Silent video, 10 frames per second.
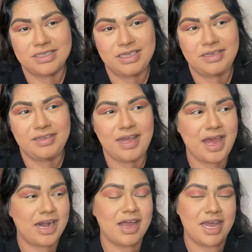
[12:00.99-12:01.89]
He
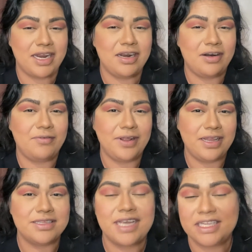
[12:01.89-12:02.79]
had gotten really
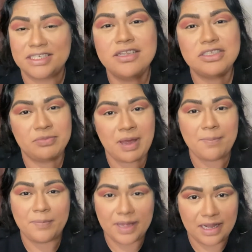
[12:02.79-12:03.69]
attached to my
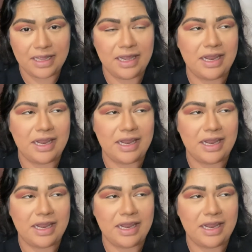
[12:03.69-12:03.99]
belly.